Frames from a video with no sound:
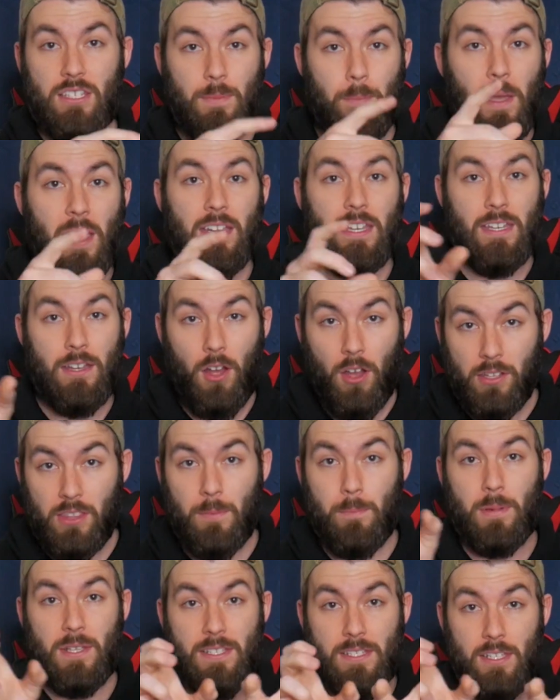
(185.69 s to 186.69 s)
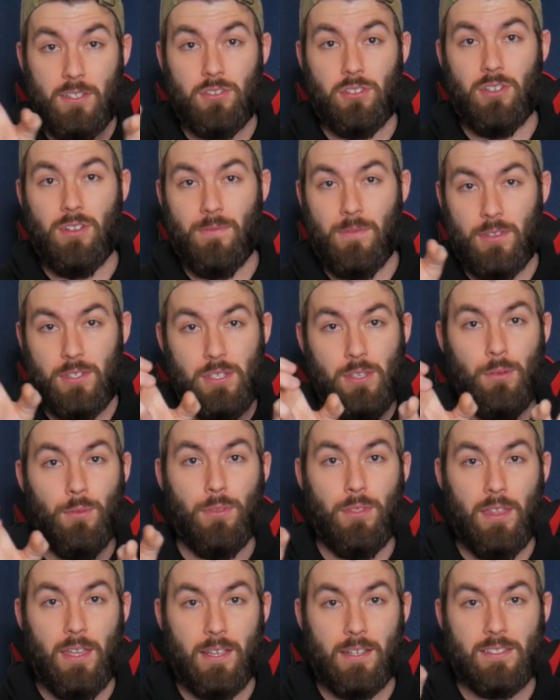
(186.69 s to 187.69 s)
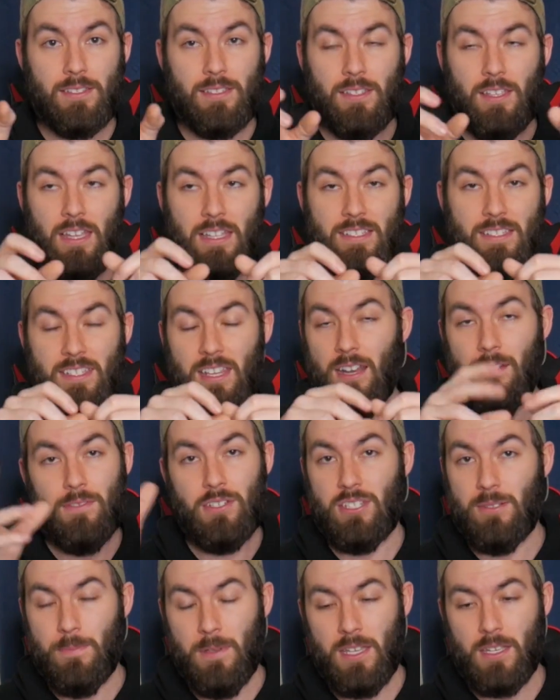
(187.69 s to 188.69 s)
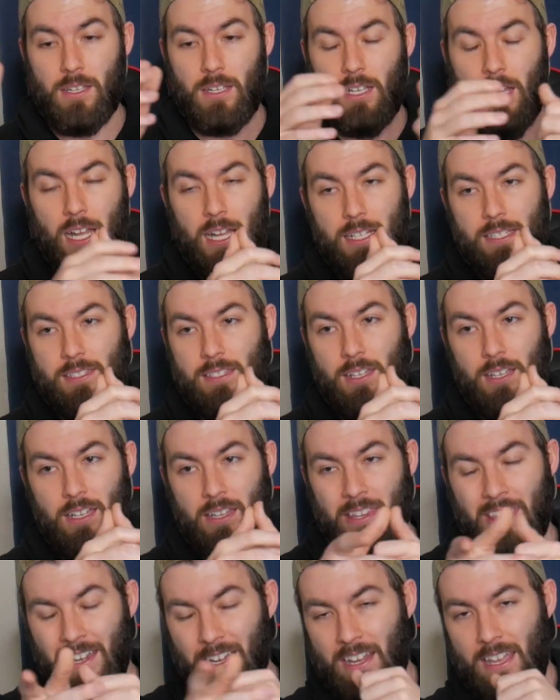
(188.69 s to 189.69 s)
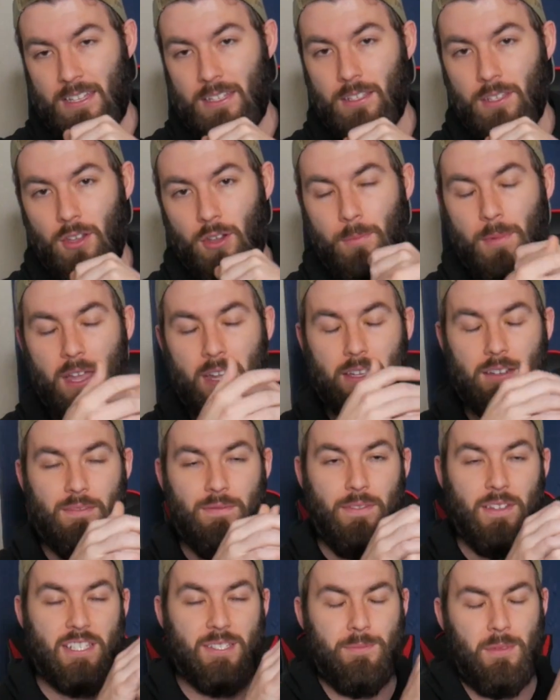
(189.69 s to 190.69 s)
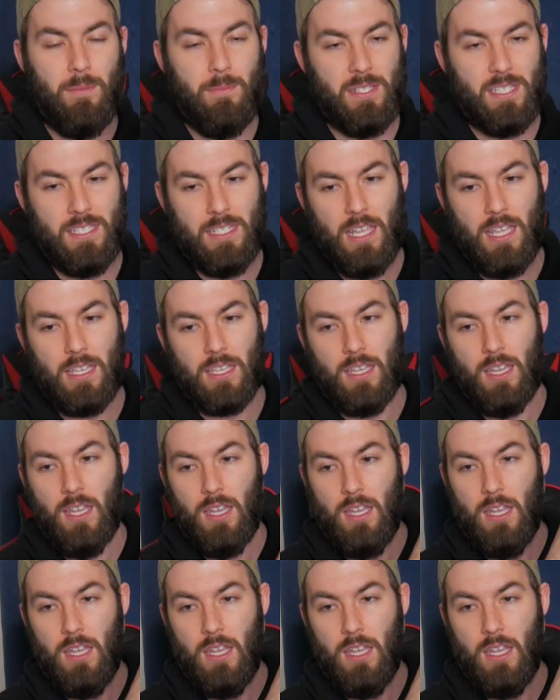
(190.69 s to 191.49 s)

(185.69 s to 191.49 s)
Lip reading: dependent on the position of the 2 things, instead of just being a constant, and then I had to go back and fix my mistake.